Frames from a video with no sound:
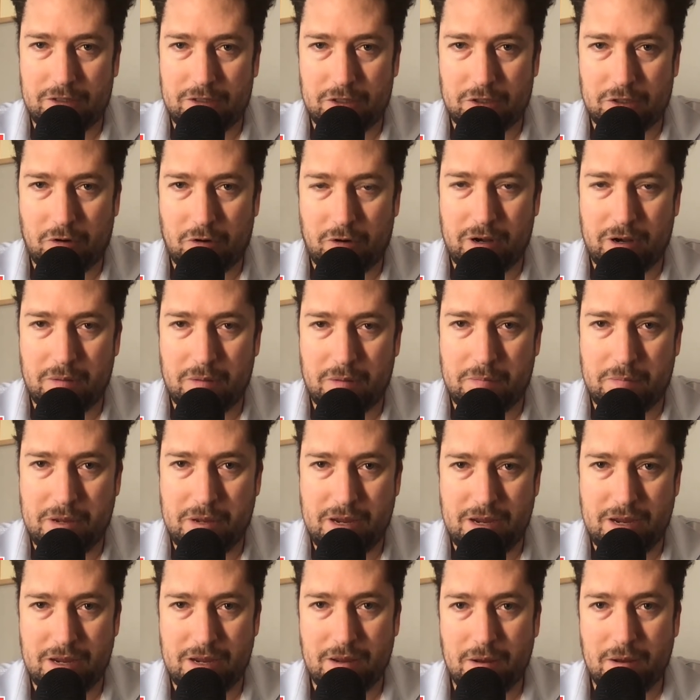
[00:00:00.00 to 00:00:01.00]
piece is going to
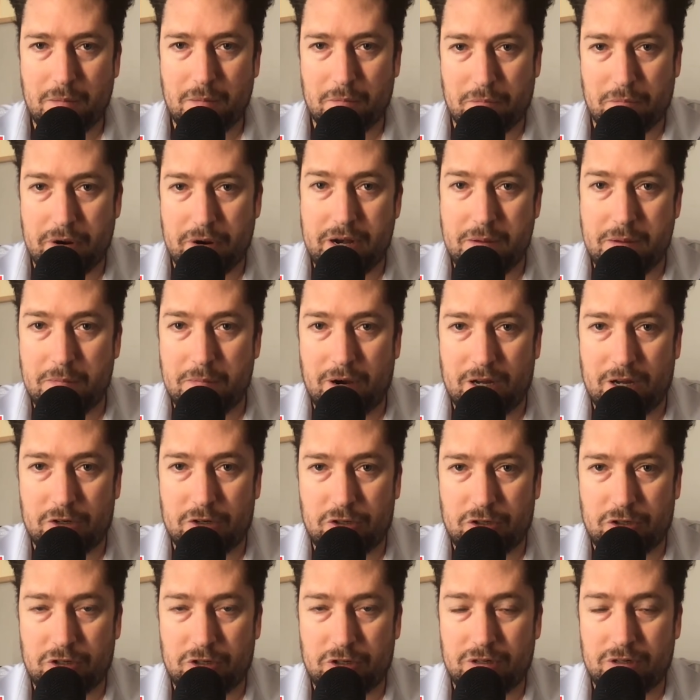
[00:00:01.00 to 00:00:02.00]
be pretty
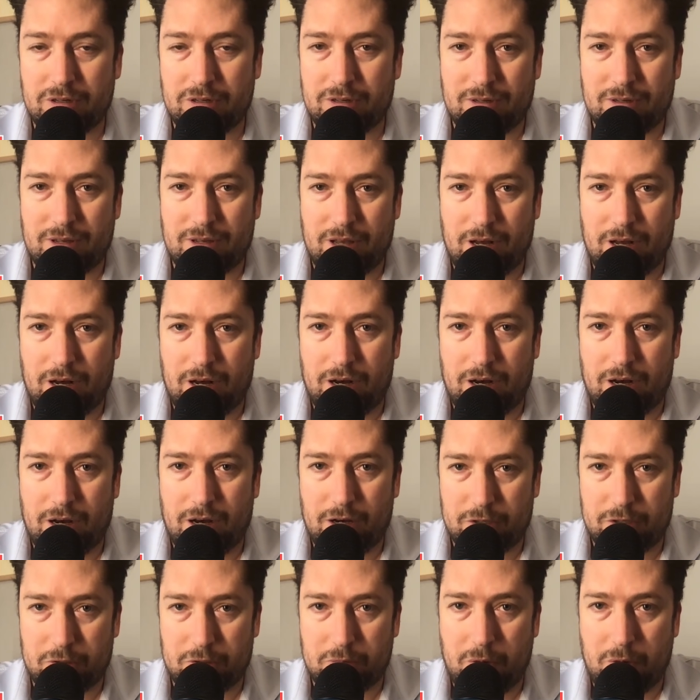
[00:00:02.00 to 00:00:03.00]
much
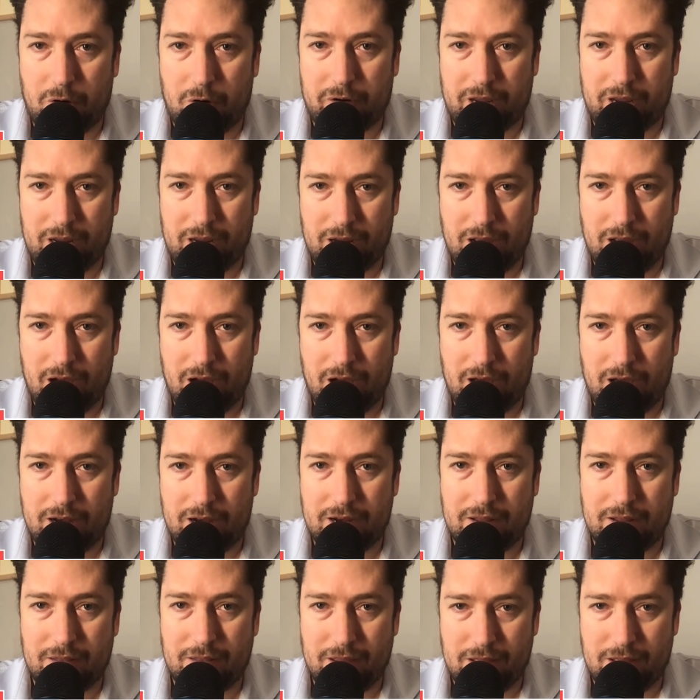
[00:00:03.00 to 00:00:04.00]
a smoking
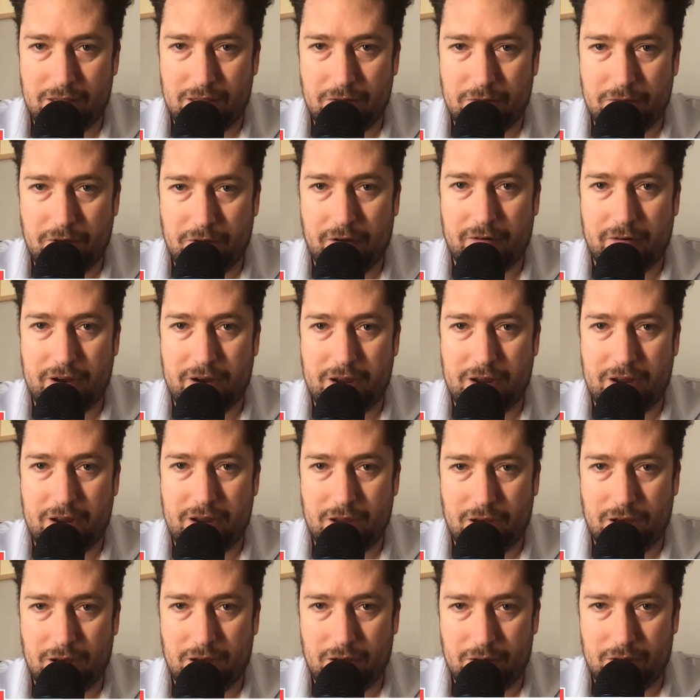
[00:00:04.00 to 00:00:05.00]
gun in the very